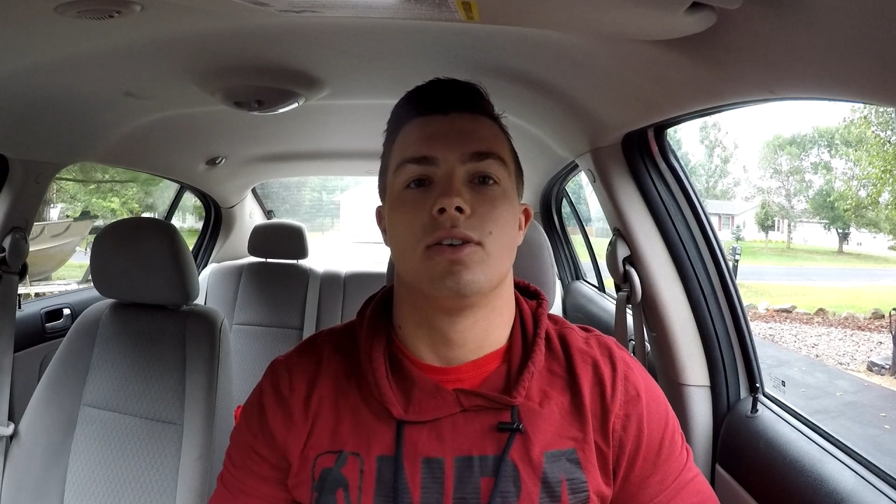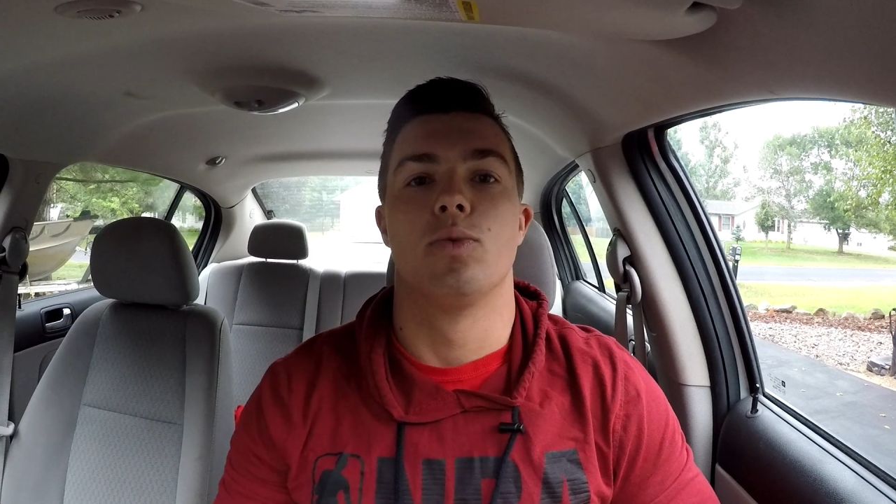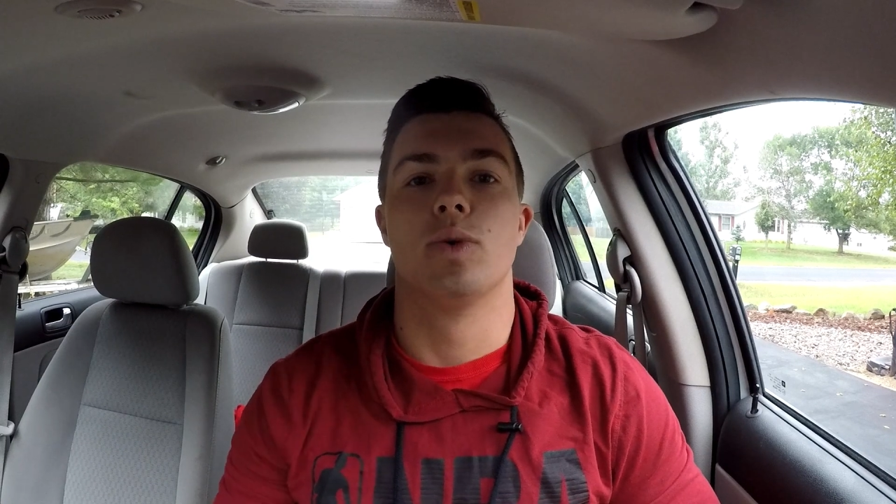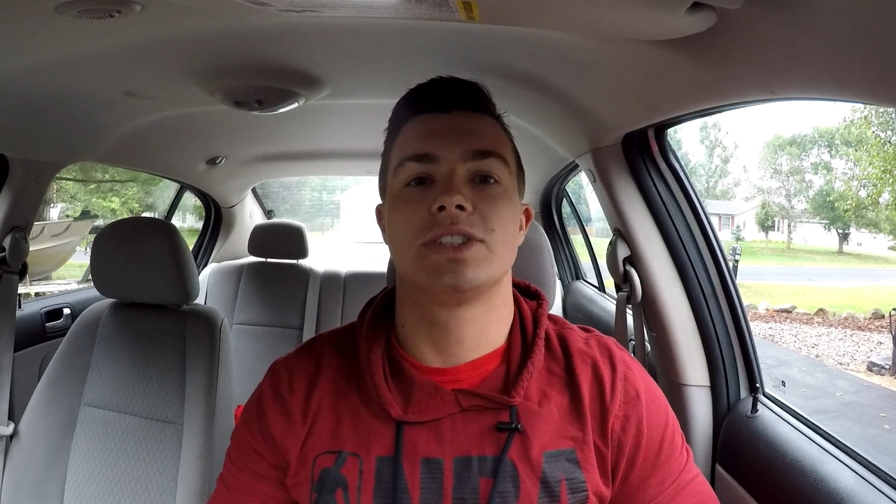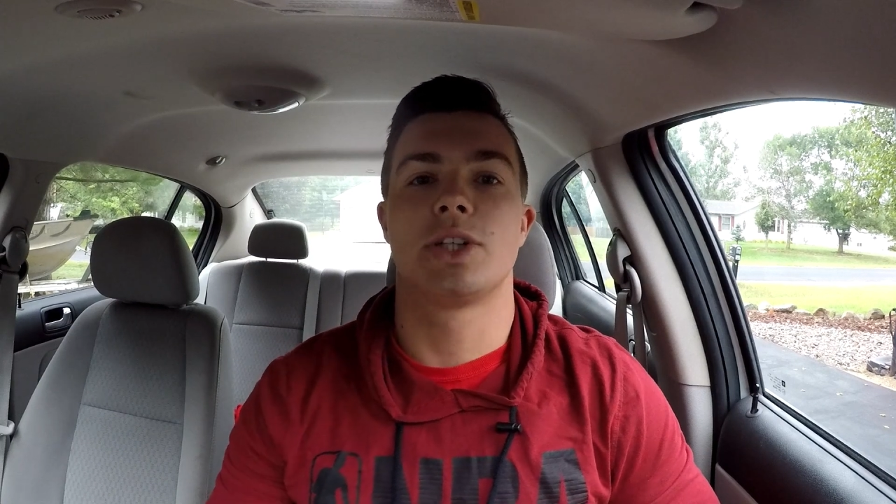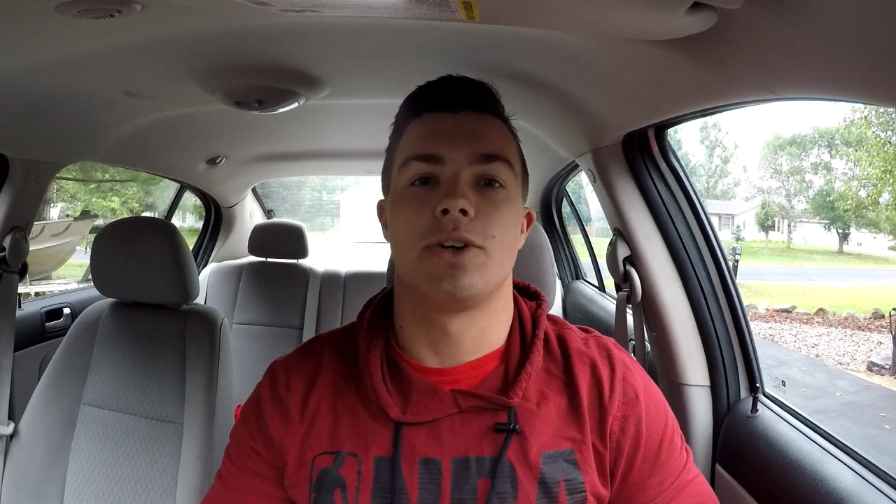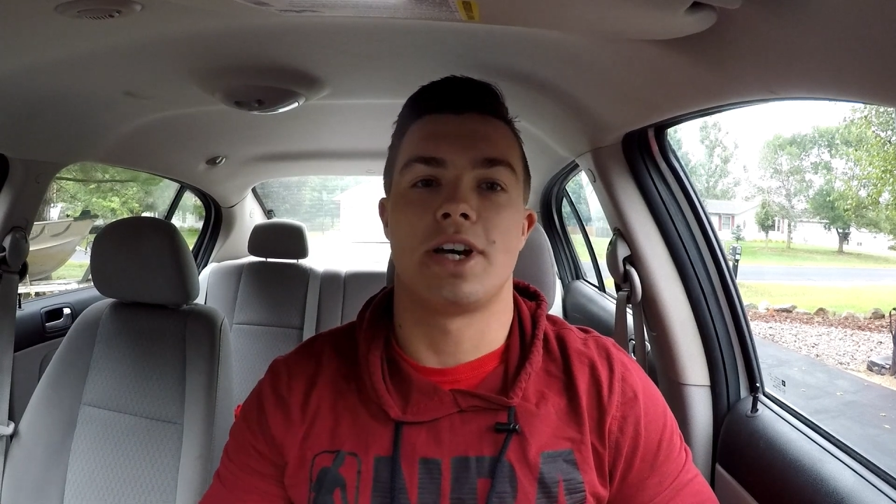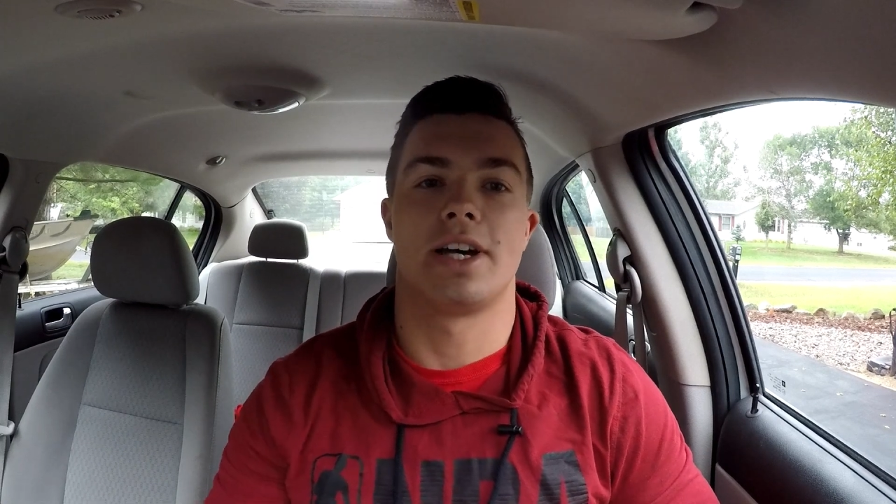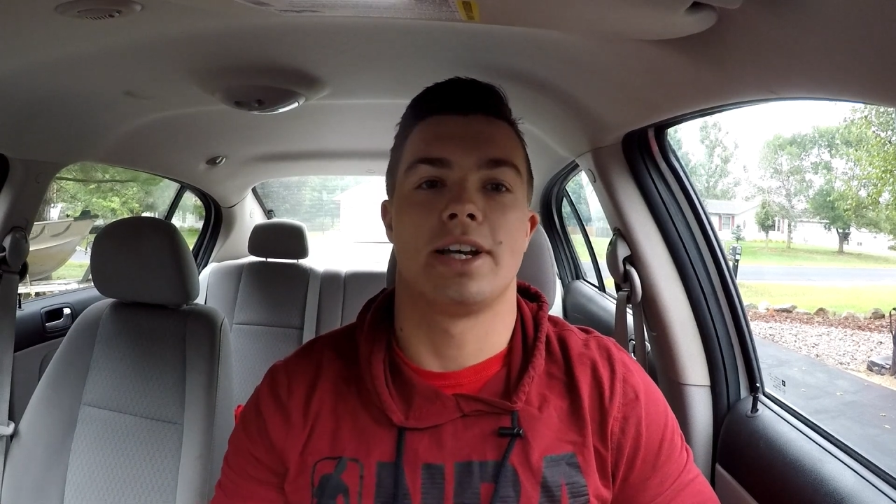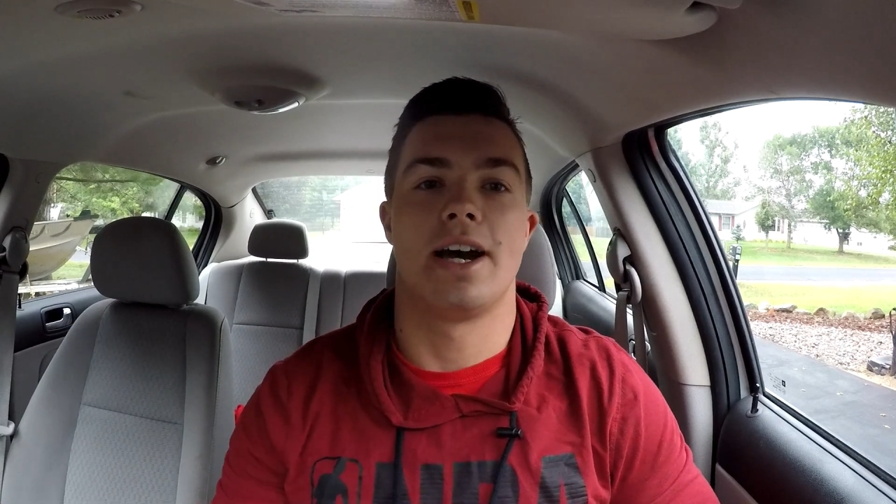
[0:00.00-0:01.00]
What's going
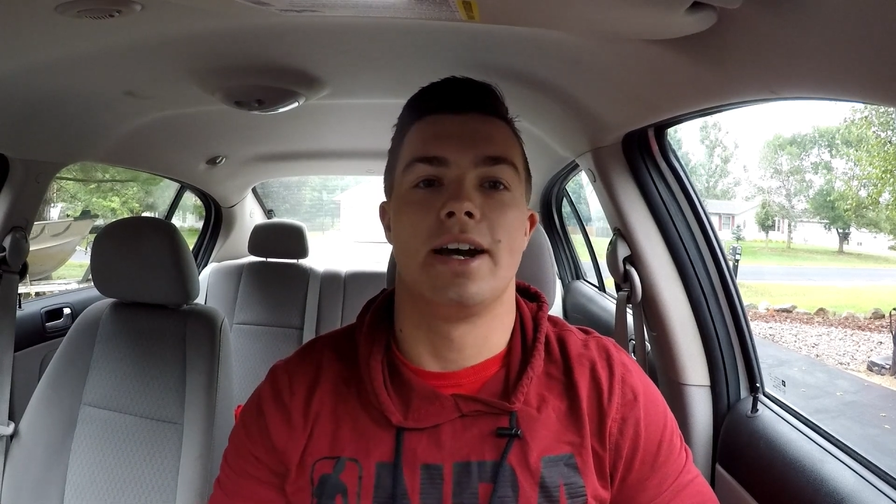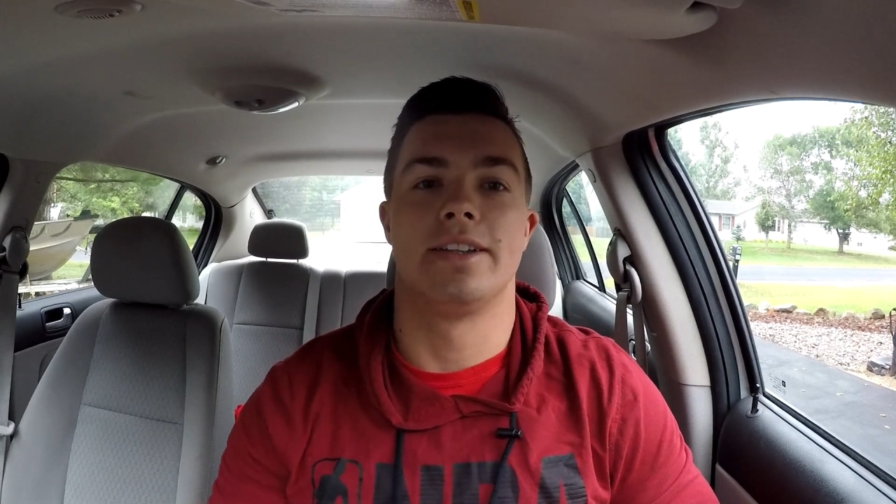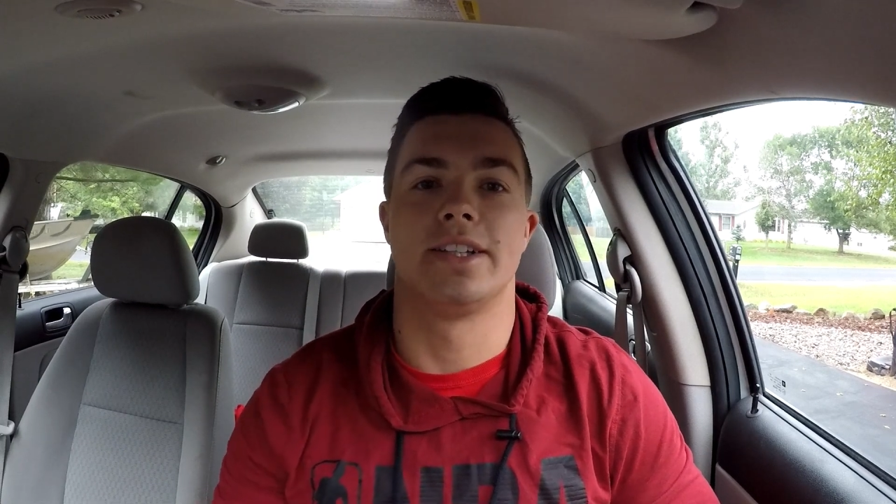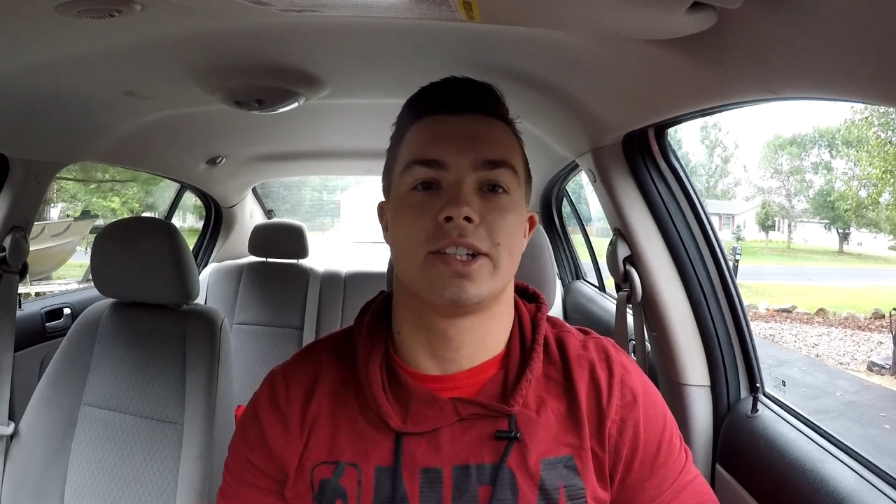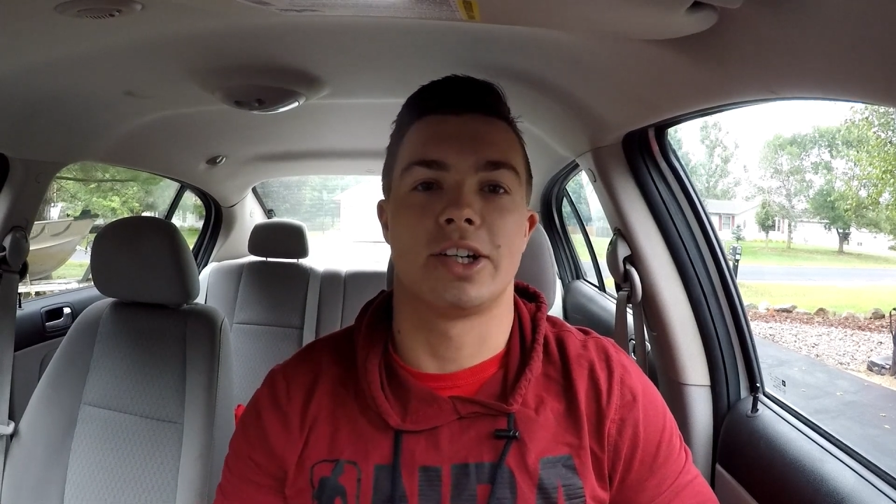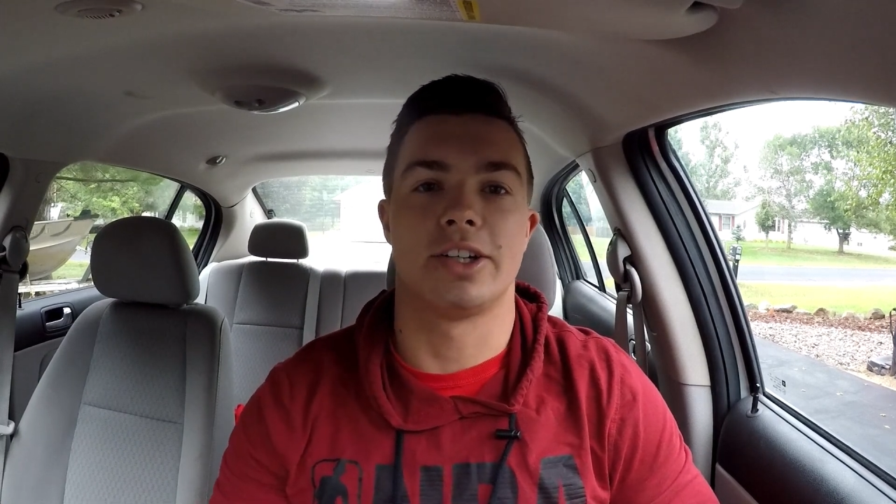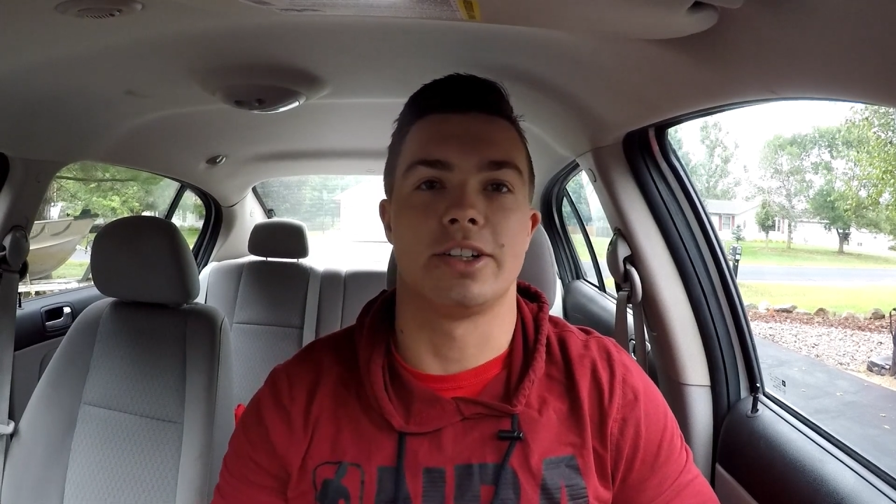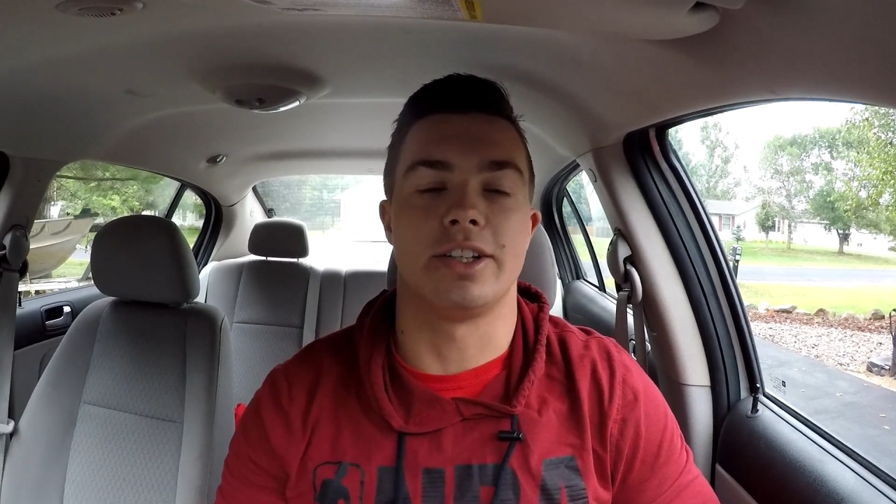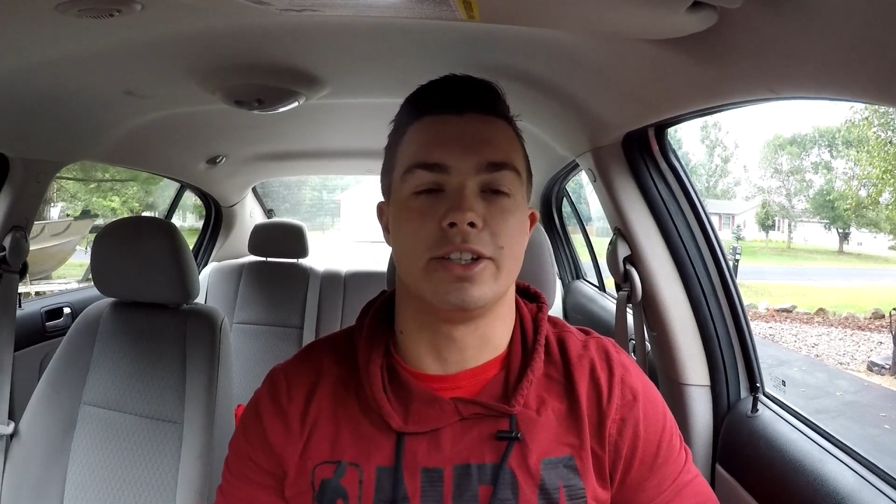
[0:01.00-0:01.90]
on, guys? It's currently